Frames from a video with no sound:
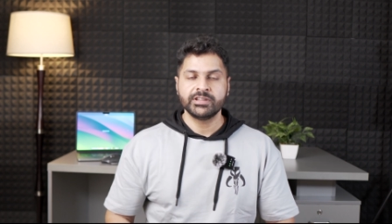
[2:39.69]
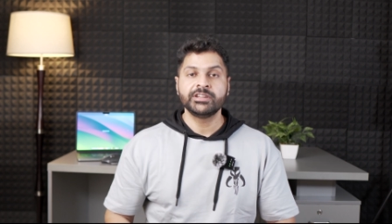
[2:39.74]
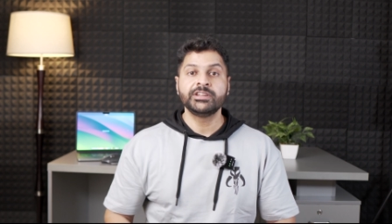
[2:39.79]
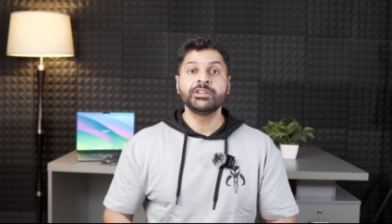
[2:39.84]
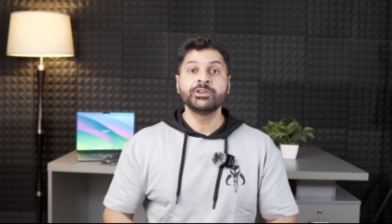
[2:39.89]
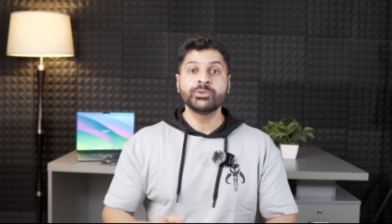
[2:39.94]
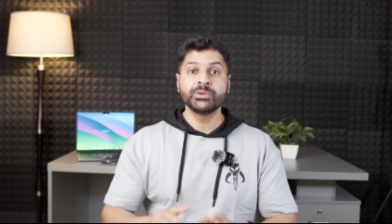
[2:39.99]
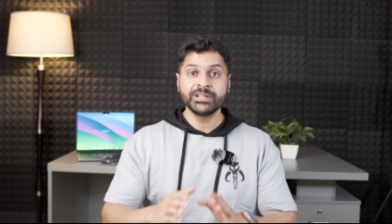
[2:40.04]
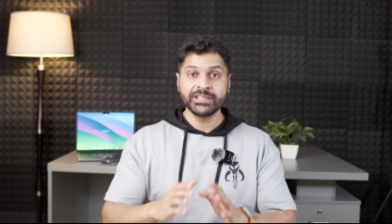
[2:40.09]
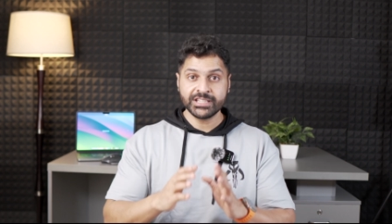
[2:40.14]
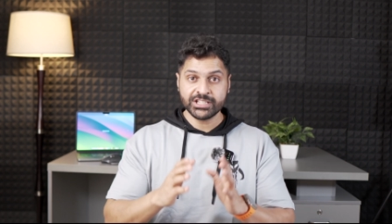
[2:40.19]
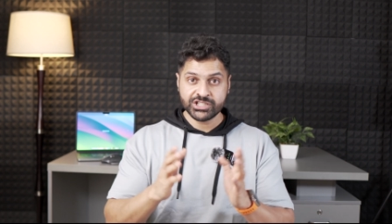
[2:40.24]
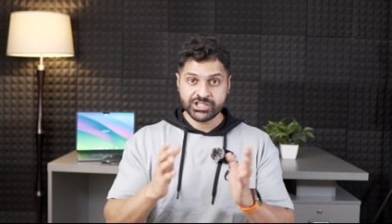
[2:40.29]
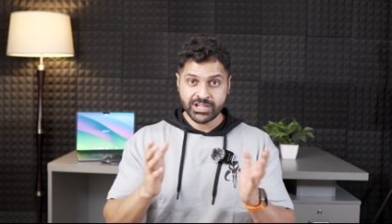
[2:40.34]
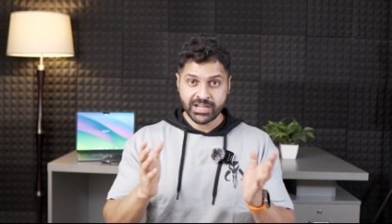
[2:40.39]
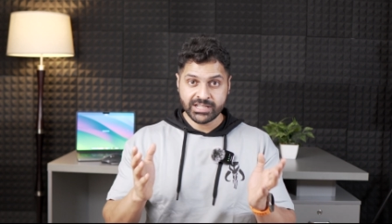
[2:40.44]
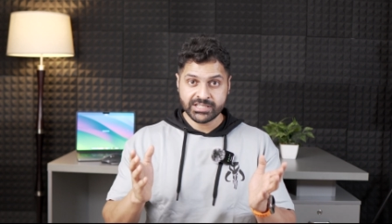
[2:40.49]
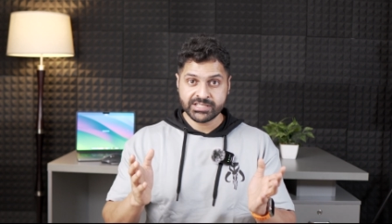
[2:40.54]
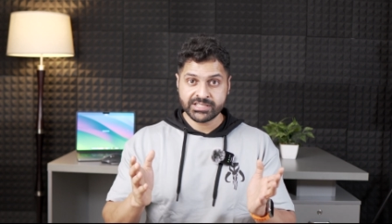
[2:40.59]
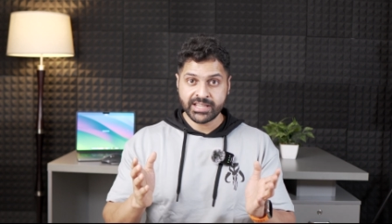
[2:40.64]
During the
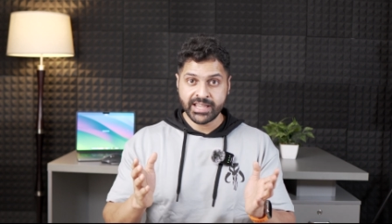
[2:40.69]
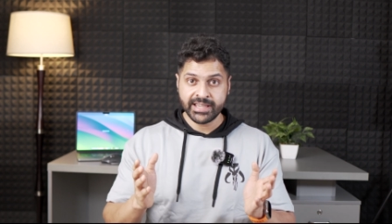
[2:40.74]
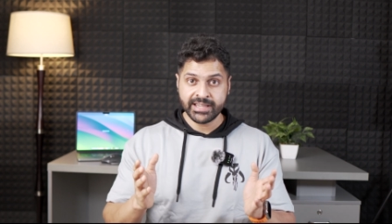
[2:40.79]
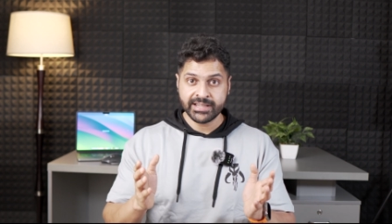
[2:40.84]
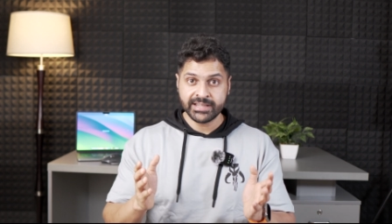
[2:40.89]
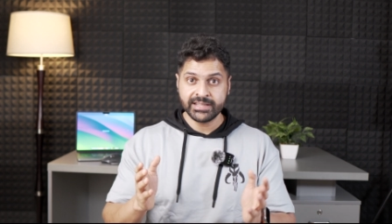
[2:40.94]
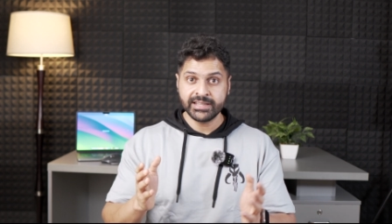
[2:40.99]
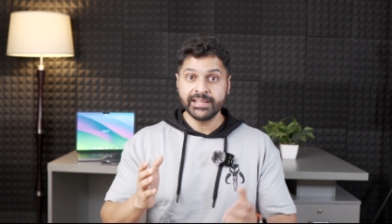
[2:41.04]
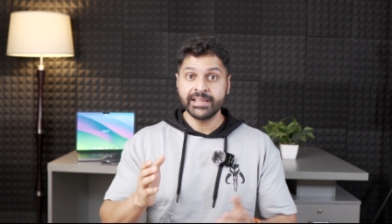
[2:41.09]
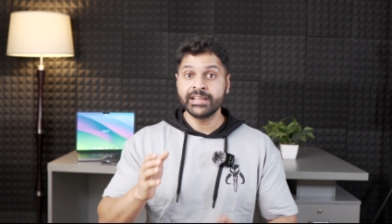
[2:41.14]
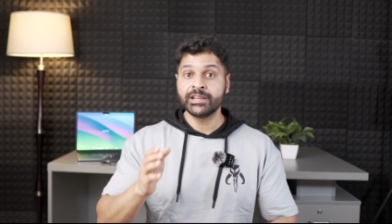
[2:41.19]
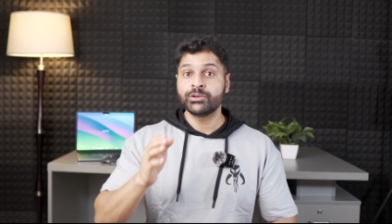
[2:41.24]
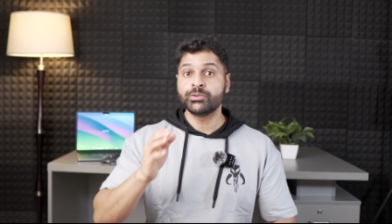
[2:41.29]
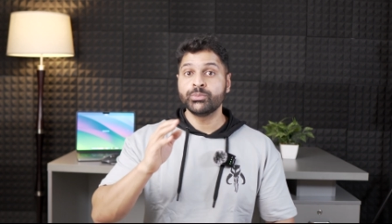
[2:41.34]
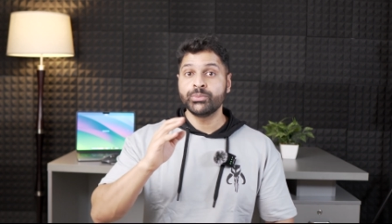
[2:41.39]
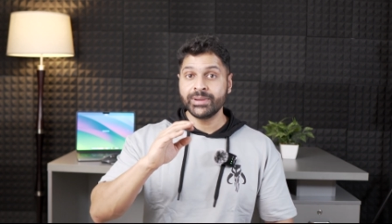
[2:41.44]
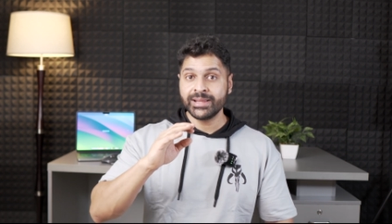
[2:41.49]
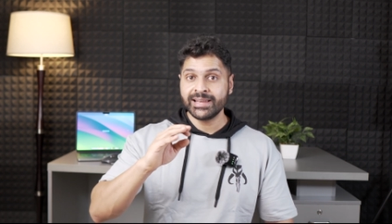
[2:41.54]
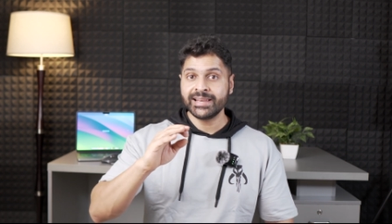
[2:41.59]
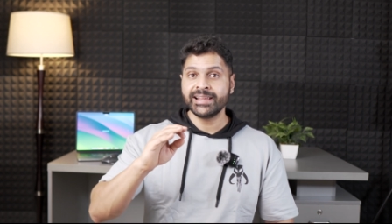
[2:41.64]
charge cycle, it
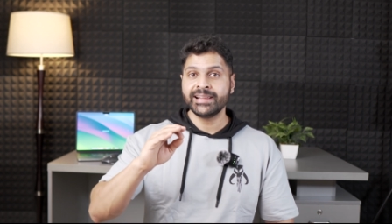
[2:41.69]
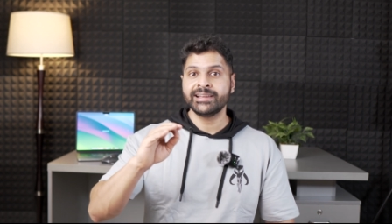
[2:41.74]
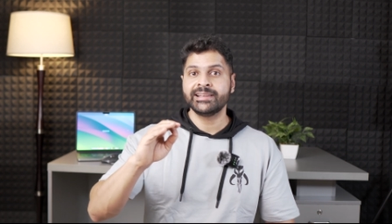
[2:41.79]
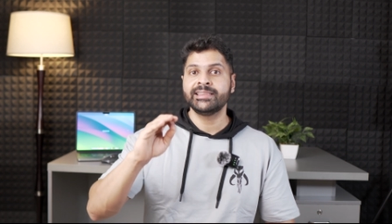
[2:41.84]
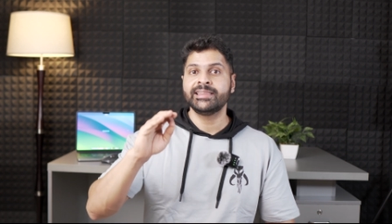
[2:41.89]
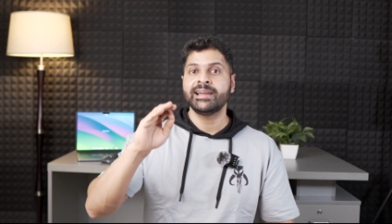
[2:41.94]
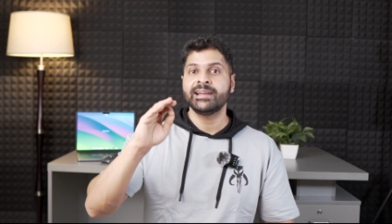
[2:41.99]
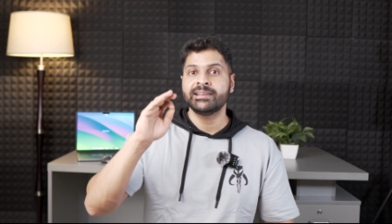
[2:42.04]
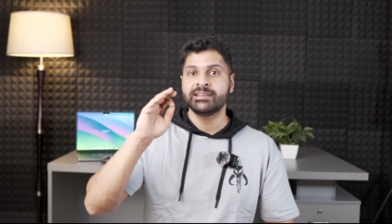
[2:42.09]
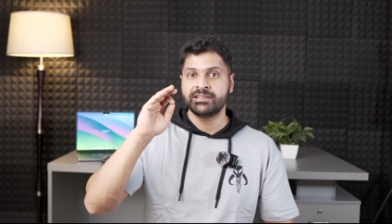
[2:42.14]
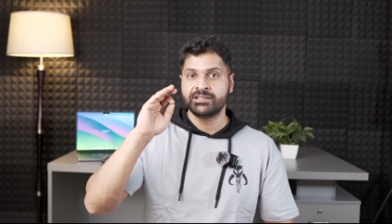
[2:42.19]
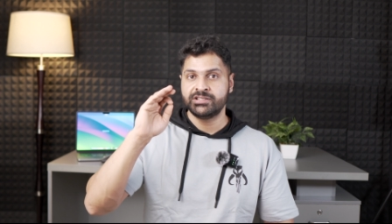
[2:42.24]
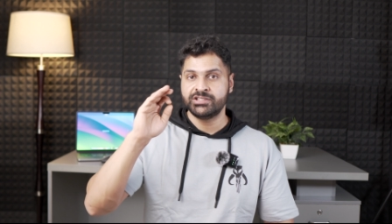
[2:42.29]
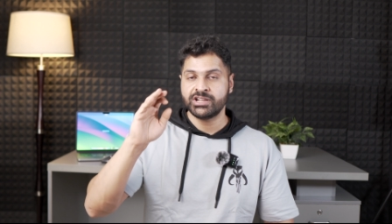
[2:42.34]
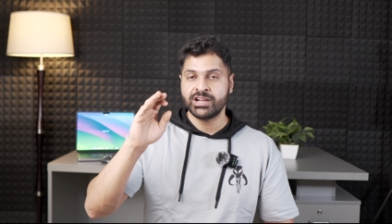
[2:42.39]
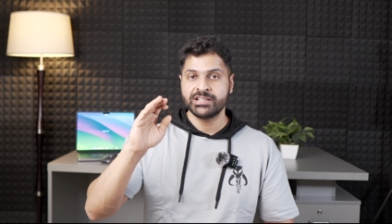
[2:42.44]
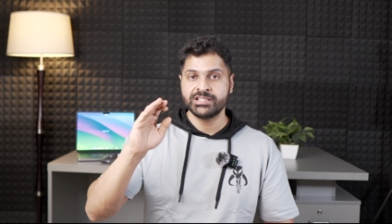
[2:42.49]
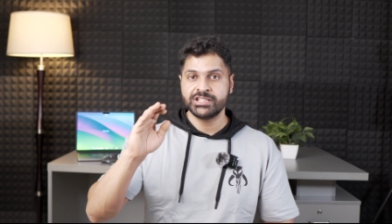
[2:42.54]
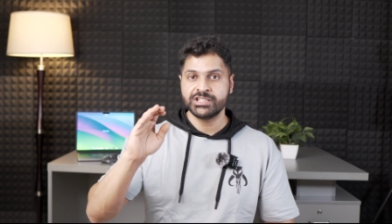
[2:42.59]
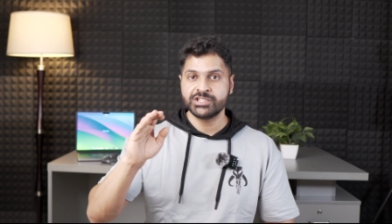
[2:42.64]
will hit that
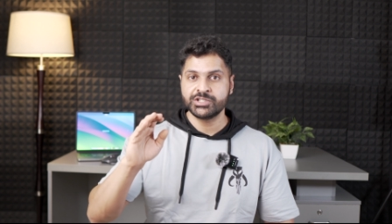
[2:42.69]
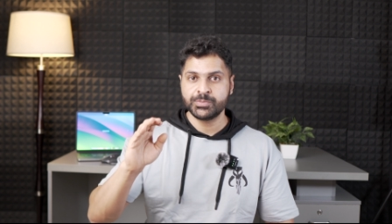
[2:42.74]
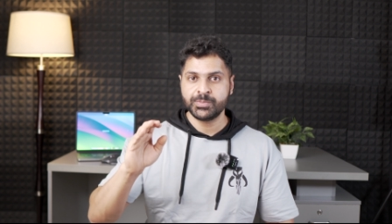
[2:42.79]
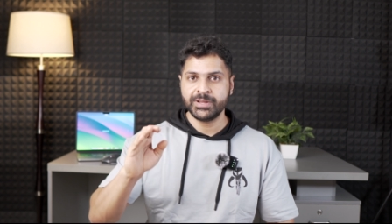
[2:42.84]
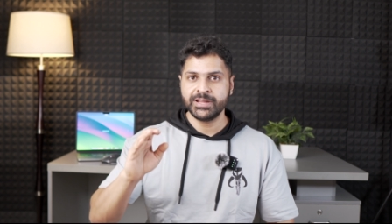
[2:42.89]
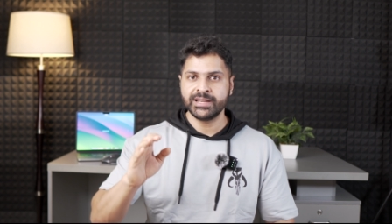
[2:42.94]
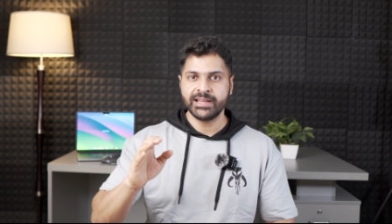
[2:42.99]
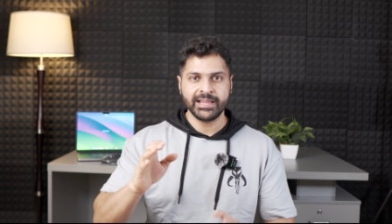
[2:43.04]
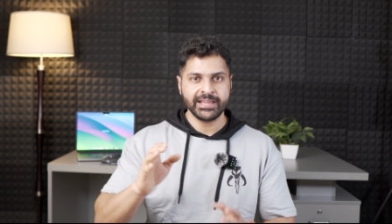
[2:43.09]
charging speed.